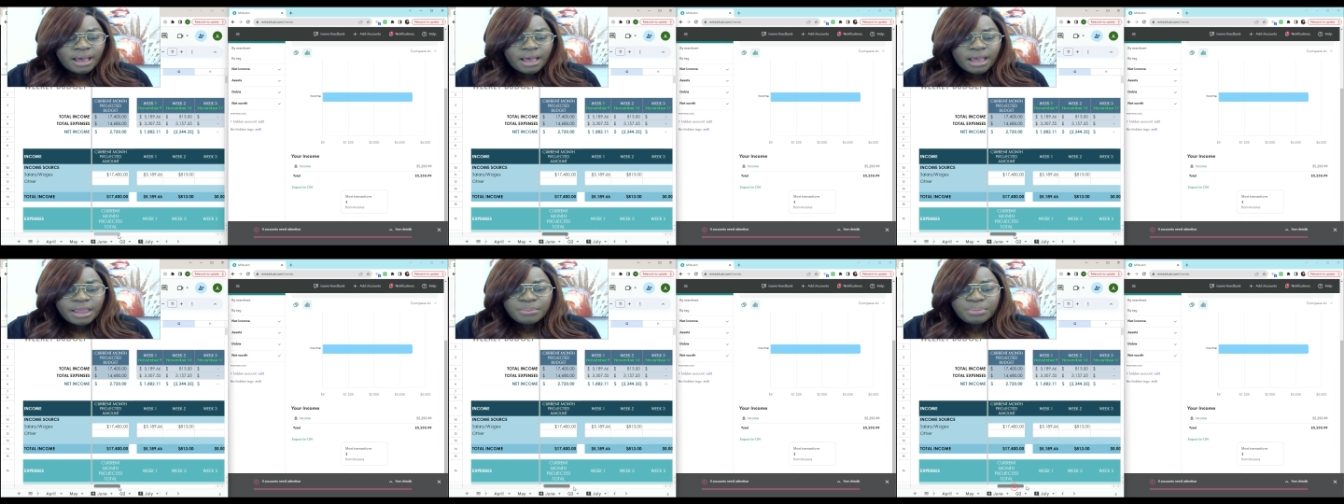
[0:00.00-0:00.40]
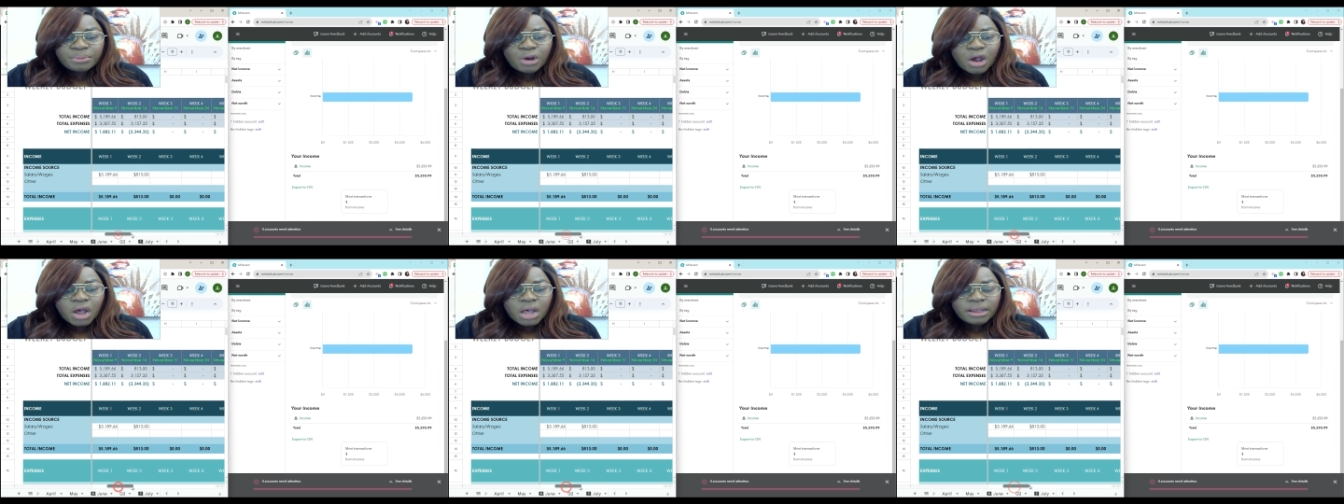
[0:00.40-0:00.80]
I
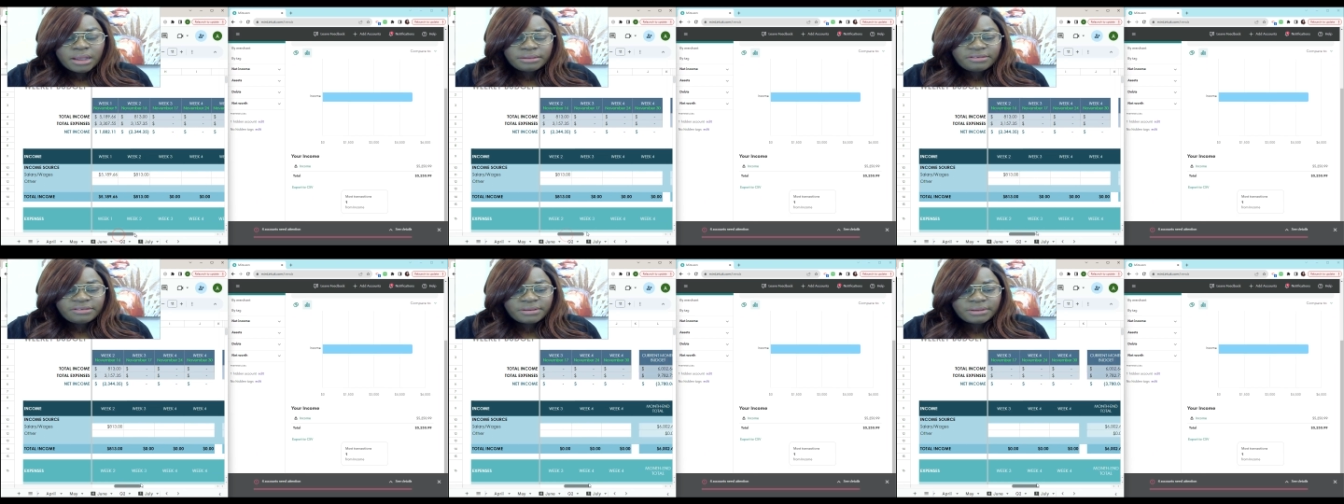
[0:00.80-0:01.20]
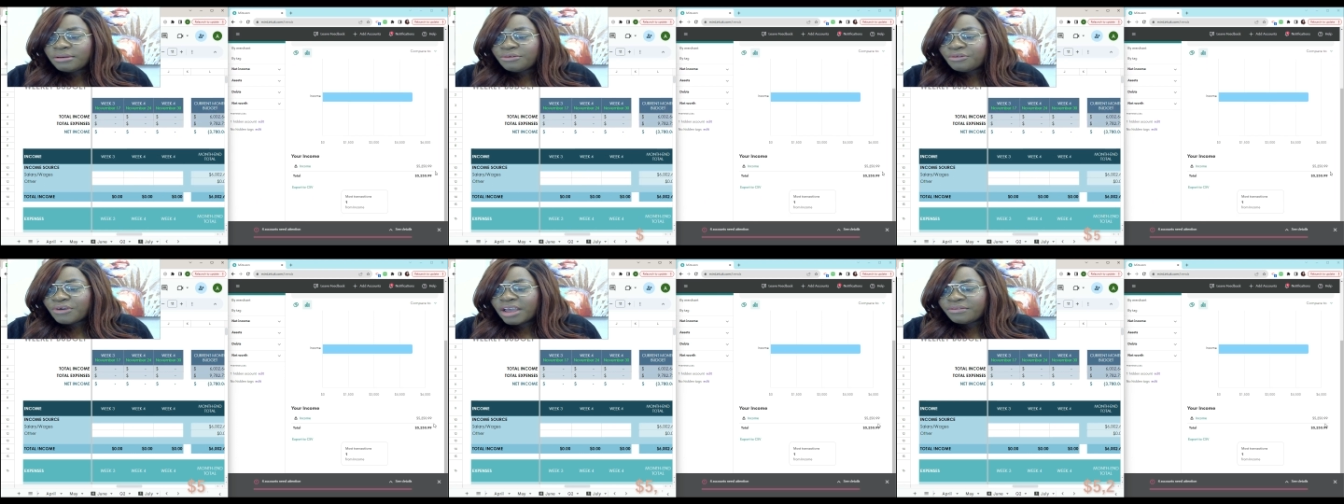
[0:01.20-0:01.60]
brought
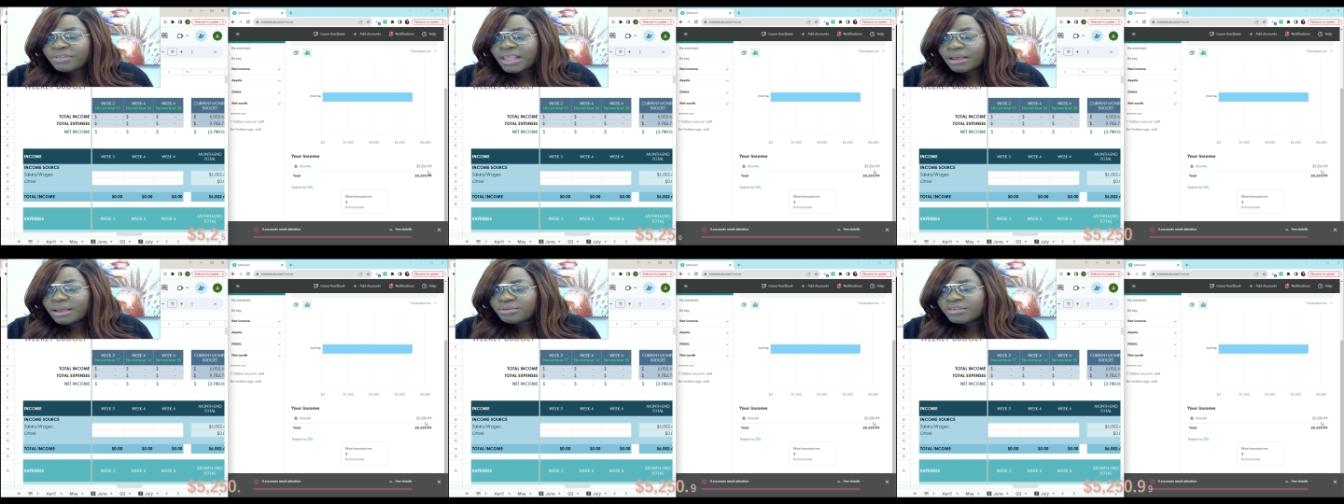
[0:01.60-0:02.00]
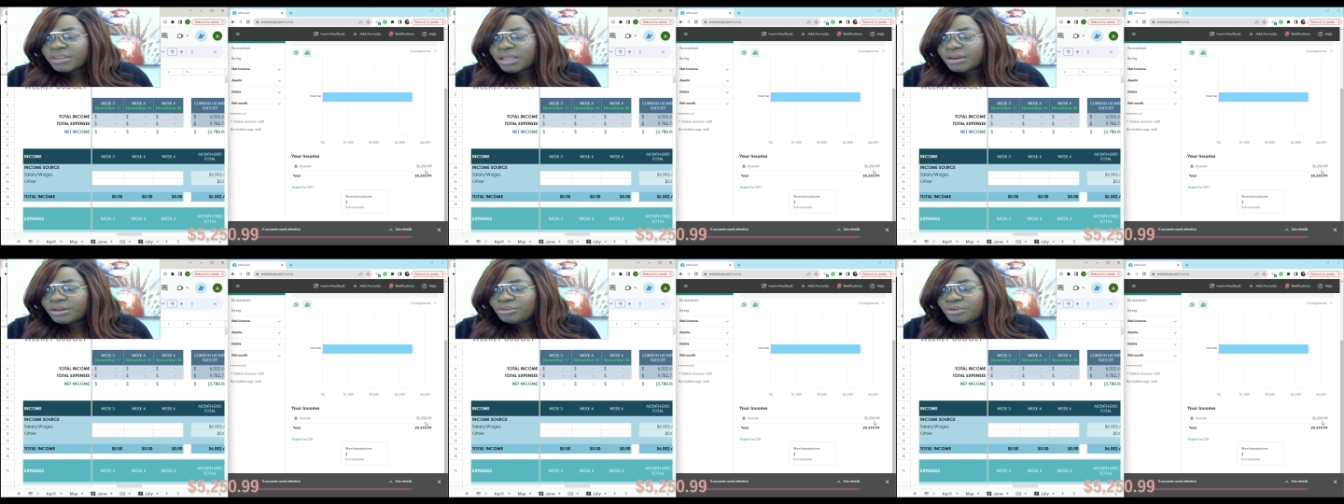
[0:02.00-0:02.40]

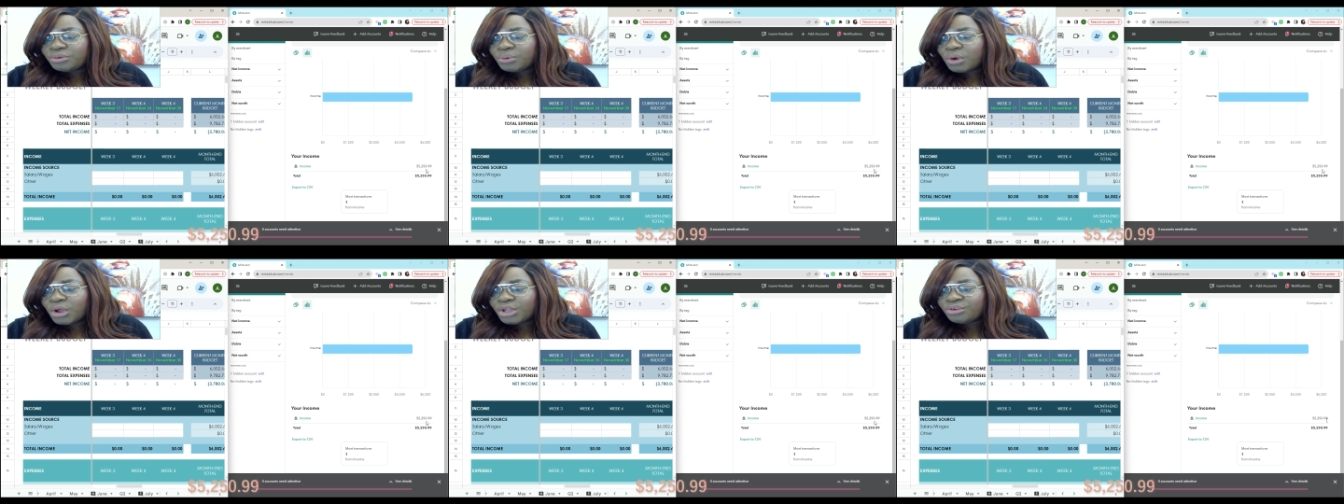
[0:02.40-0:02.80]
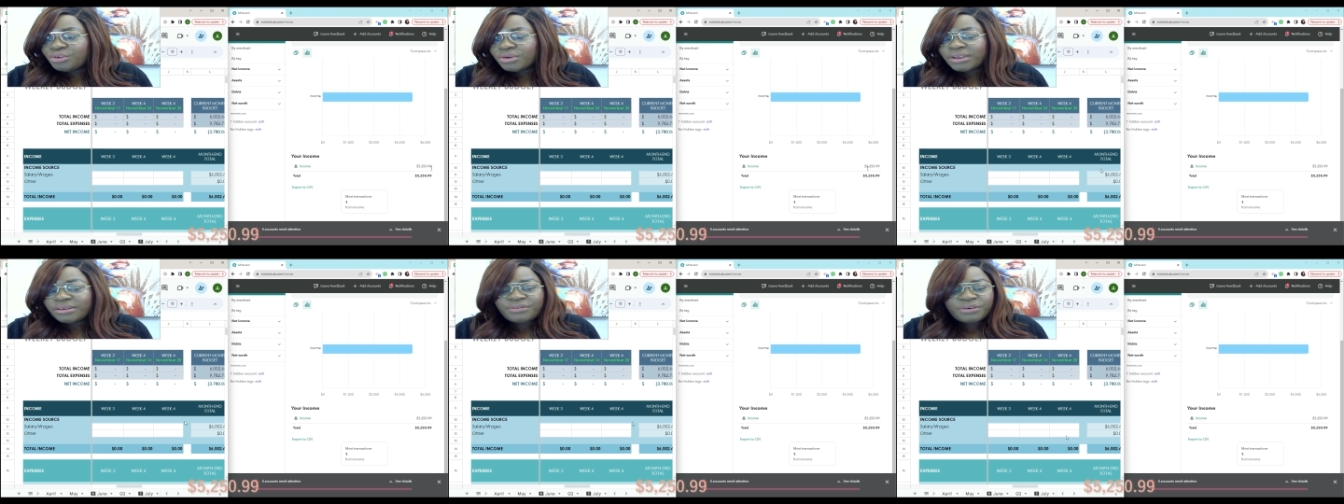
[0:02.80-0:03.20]

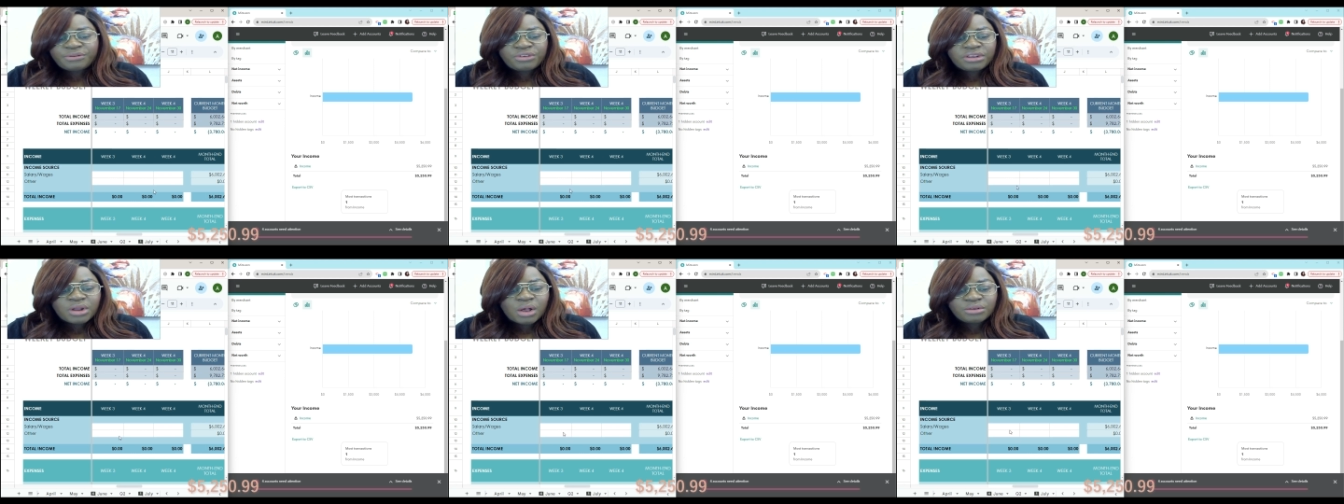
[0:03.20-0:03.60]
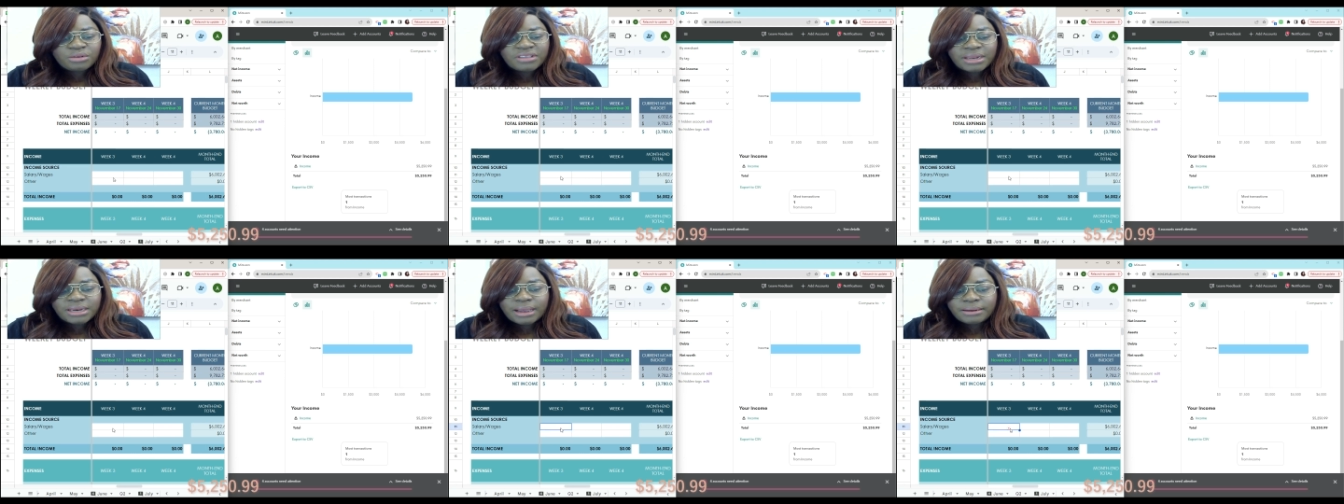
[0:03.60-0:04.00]

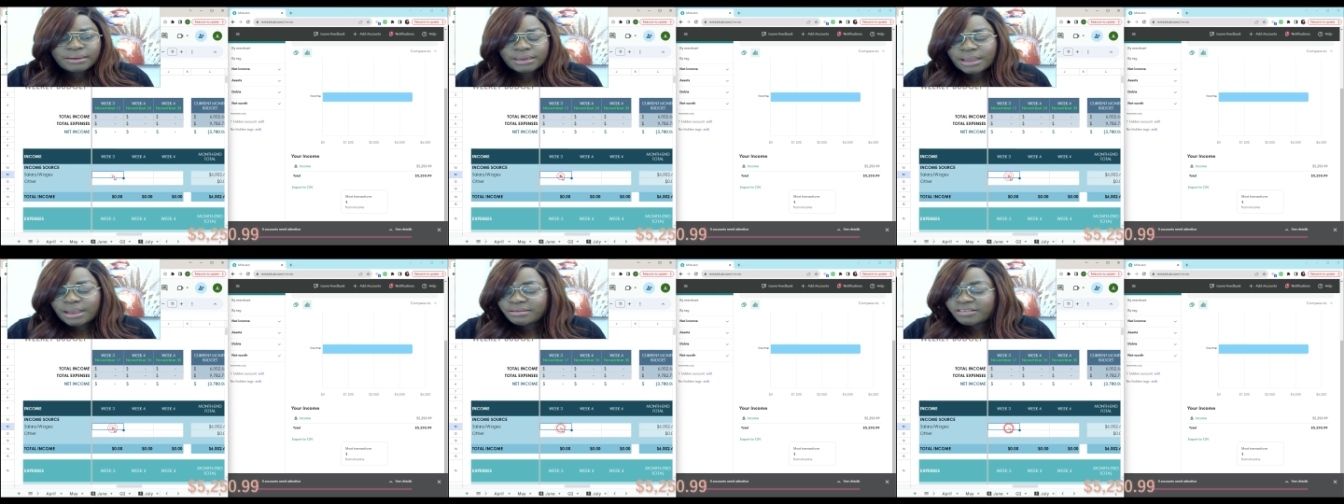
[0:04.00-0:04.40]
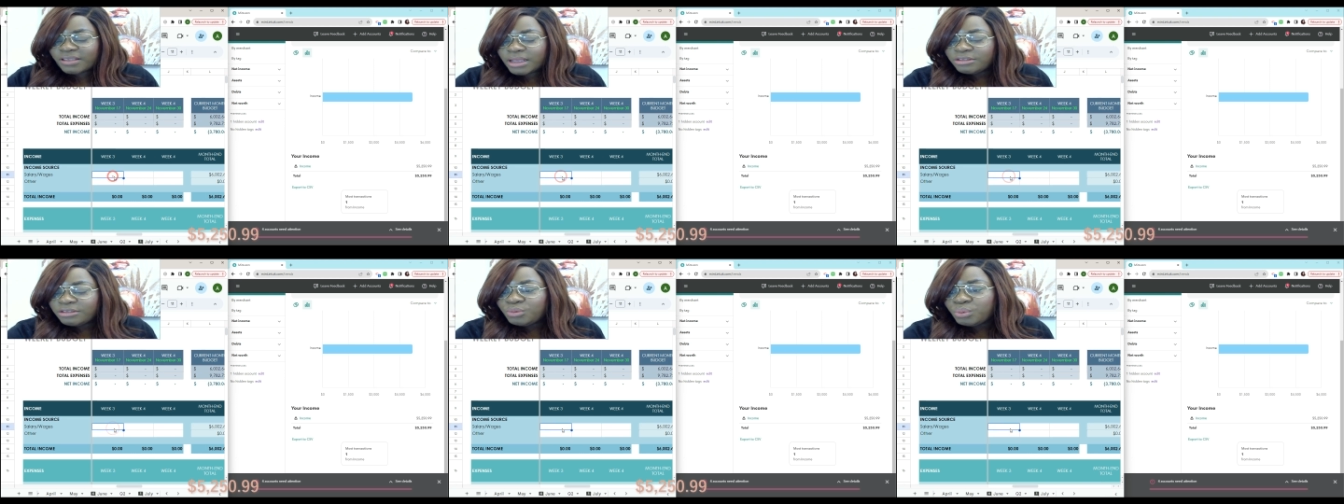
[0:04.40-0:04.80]

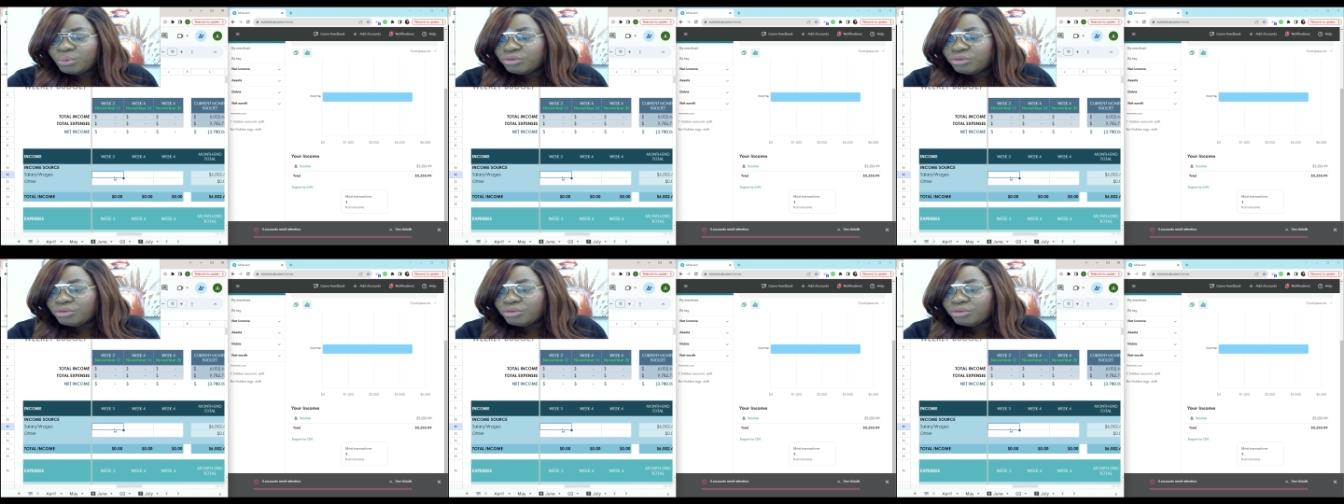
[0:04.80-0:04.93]
$5,250.99.